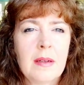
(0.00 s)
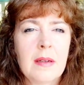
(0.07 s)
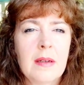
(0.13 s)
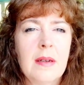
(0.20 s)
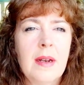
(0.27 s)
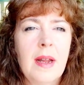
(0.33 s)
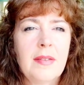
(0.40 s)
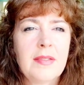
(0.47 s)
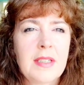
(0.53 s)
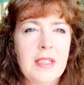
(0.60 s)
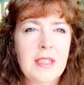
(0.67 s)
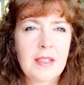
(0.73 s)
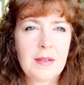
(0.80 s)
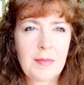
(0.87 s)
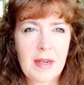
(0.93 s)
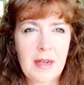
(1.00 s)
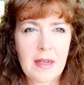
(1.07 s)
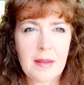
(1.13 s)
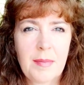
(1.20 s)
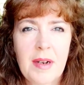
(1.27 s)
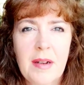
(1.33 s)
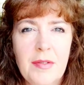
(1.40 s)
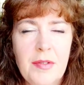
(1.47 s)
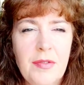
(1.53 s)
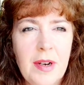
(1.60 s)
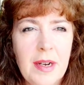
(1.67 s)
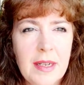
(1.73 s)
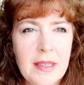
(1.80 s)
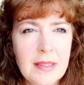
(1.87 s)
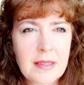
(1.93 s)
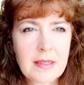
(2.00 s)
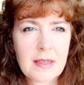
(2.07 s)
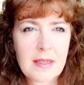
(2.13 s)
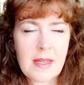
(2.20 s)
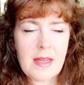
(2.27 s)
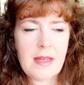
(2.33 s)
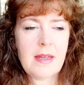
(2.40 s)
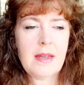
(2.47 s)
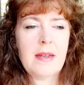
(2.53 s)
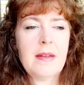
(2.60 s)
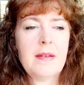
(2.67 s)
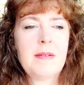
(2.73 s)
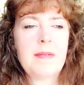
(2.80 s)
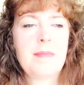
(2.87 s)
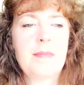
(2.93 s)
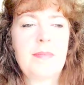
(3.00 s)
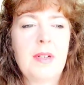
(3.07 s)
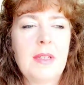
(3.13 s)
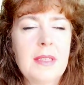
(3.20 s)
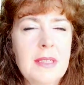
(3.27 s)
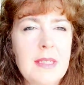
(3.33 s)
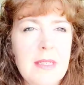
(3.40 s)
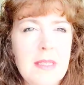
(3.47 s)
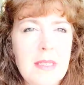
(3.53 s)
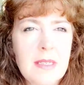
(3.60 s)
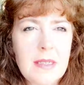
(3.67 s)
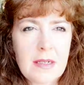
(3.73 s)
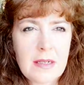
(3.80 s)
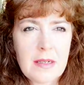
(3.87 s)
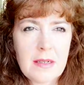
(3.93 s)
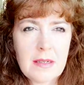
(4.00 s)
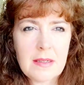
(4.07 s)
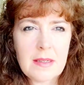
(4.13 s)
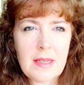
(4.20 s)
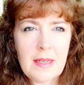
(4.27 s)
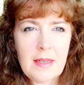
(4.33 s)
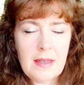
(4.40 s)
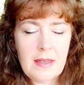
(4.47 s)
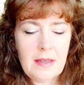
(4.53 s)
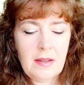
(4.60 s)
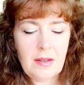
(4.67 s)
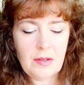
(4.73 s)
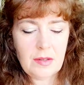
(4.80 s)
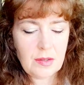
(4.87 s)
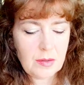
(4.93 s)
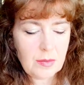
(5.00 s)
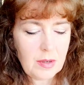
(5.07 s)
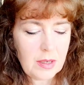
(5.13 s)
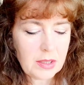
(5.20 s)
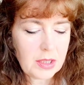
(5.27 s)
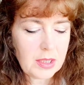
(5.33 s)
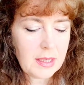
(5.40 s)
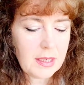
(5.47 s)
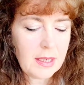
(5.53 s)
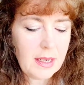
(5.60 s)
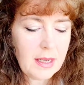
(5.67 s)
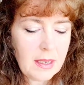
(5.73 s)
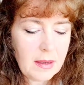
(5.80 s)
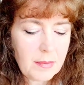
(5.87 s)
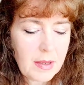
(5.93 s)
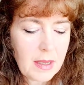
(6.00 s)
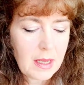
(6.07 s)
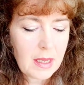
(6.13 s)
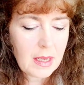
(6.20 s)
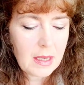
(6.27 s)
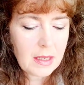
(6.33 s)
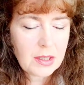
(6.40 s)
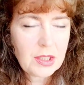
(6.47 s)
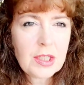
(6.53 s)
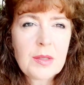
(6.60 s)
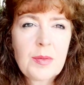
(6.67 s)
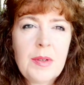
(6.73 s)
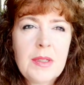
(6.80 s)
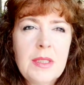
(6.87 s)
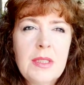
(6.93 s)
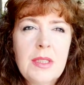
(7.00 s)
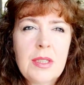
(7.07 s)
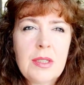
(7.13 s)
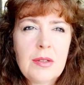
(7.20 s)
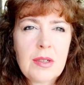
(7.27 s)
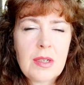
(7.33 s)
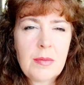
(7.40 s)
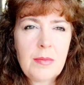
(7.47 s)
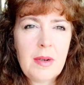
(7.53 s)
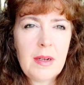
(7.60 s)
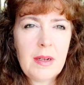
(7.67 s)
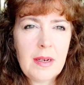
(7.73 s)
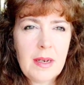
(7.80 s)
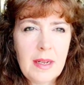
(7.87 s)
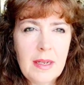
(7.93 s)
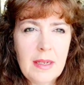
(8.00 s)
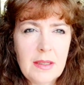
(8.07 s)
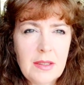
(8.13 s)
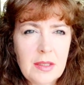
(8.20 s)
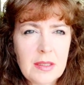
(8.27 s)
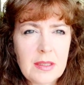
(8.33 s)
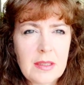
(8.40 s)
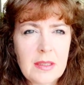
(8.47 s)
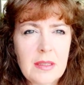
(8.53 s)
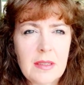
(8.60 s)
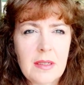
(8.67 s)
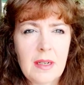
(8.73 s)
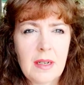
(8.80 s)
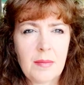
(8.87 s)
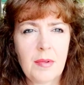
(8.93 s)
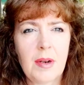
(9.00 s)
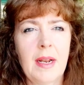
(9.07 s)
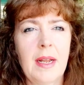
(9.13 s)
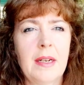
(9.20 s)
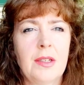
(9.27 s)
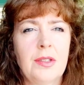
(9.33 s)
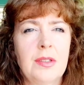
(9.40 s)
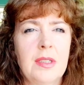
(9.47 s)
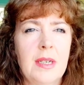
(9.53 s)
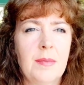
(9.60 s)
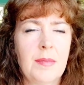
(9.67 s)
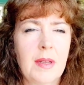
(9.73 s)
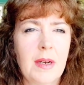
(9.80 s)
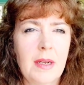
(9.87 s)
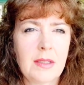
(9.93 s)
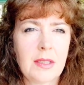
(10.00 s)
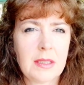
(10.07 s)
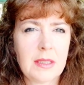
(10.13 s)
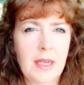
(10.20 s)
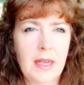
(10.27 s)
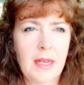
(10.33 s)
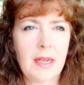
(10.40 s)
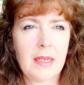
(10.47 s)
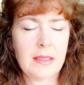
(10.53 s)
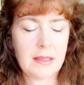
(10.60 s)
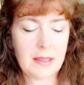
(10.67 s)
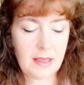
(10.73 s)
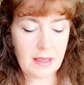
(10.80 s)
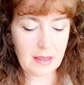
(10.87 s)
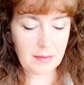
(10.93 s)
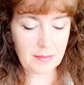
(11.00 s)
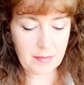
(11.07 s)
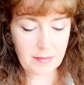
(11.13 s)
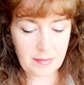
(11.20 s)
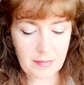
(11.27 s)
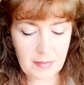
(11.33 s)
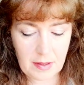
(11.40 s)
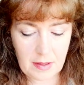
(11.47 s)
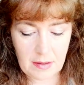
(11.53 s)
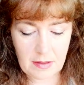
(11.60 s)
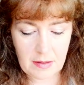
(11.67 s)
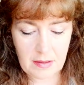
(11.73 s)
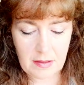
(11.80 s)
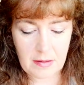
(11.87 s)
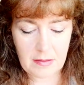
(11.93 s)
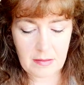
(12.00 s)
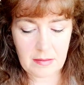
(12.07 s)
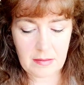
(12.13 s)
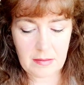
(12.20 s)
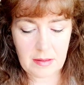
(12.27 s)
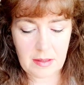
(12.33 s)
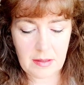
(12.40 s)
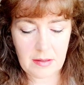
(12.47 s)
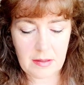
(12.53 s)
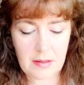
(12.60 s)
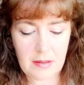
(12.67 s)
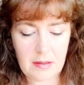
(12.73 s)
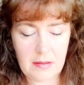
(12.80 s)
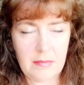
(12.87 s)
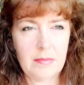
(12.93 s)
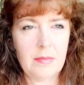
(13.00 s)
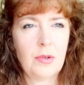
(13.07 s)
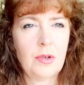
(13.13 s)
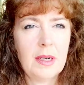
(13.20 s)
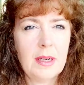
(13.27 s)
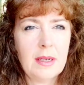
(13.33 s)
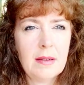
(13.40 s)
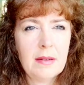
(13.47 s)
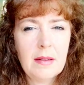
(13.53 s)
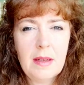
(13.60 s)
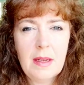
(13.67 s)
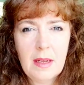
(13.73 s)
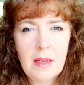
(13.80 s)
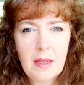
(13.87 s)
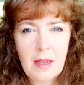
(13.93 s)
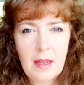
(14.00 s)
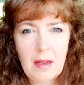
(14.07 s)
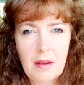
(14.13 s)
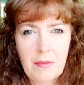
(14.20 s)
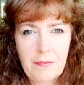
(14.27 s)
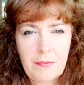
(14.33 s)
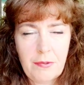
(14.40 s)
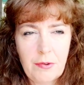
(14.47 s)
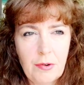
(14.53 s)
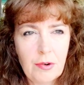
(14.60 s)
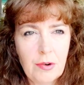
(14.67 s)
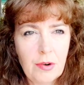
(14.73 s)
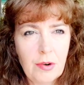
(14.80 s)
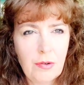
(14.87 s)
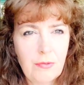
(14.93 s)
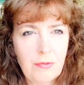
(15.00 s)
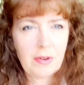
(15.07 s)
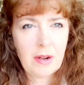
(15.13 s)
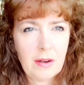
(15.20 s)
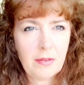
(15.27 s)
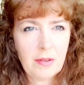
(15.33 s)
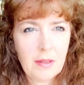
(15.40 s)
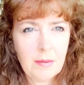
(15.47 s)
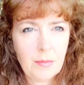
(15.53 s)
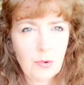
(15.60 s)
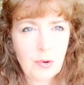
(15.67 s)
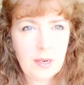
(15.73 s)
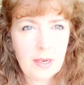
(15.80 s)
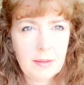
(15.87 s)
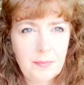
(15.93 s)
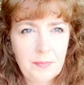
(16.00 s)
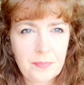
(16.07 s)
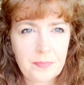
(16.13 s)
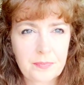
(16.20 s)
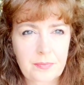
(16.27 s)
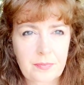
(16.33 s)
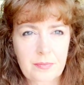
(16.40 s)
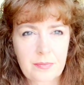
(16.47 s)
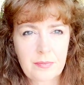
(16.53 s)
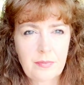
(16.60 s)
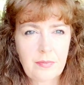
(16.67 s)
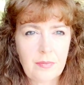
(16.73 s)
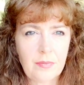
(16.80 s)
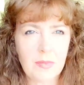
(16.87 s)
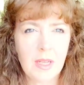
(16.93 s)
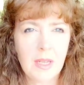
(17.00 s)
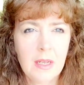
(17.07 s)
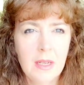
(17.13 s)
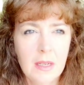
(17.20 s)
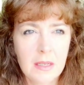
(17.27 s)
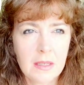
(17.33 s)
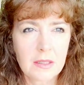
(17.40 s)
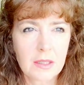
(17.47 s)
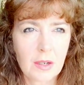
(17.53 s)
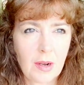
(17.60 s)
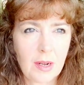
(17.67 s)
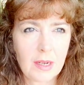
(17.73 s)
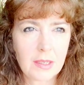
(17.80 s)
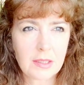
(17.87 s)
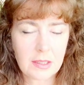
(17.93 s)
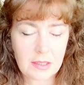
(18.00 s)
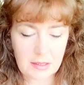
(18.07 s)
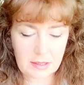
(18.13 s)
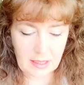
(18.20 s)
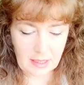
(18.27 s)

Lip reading: Good afternoon, my beloved friends, brothers and sisters, and those who are watching. Just wanted to come on and just relate a dream that I just had the other morning at 4:05 in the morning. So I'll just